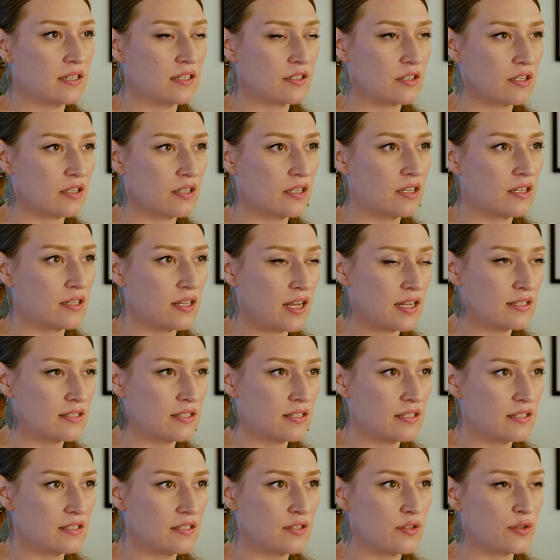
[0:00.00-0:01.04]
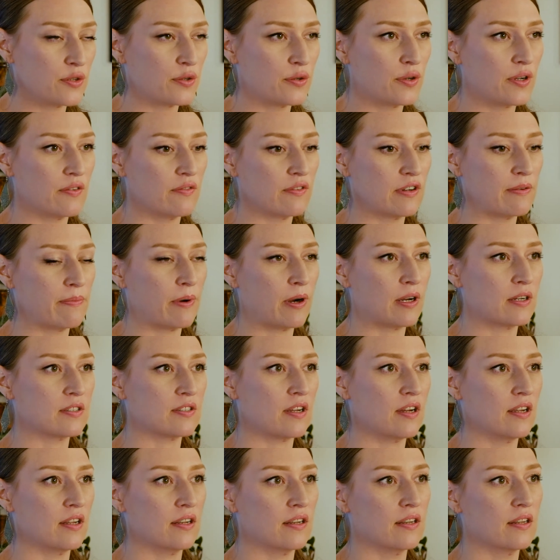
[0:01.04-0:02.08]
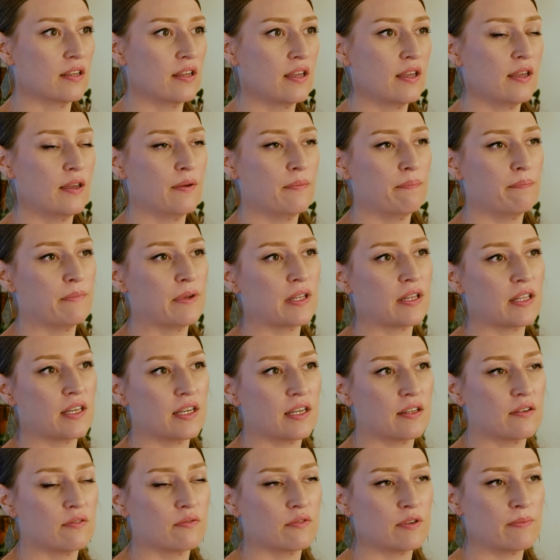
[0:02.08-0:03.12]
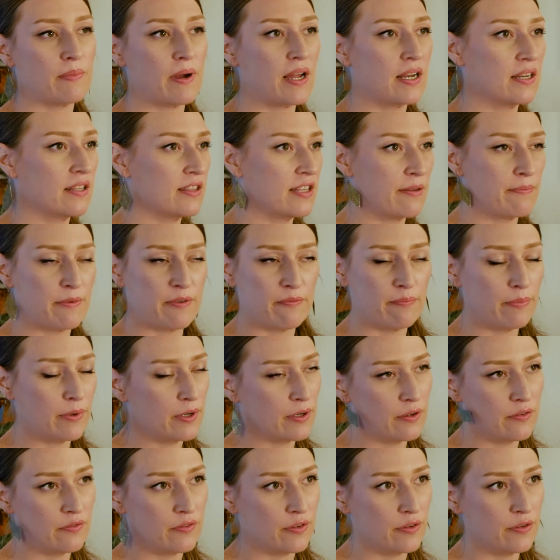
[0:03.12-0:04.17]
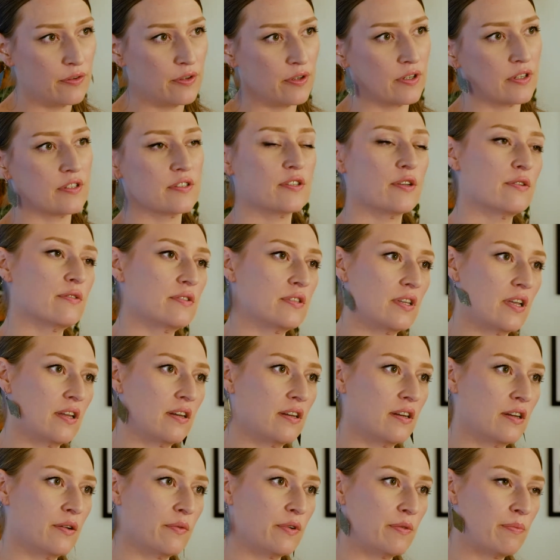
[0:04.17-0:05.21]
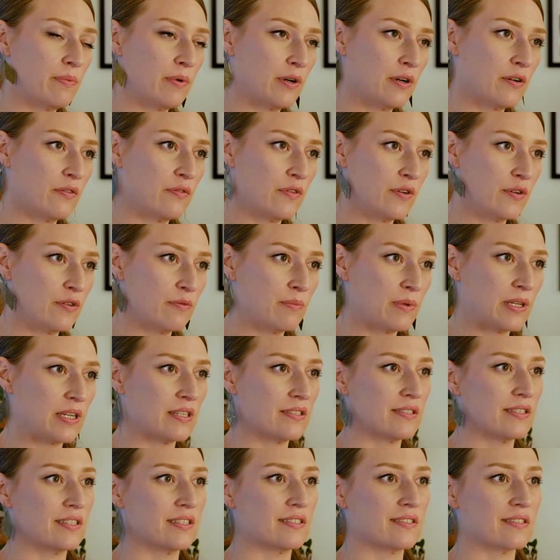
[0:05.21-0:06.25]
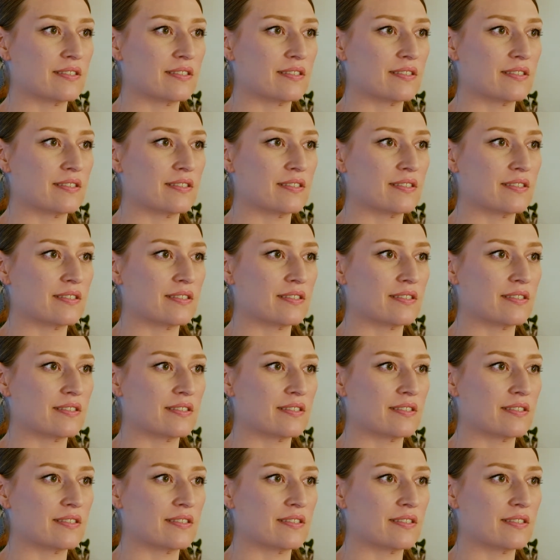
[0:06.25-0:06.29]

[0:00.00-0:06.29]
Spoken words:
cooking classes who have remarked on millet reminding them of bird food or associating it with bird food because it is a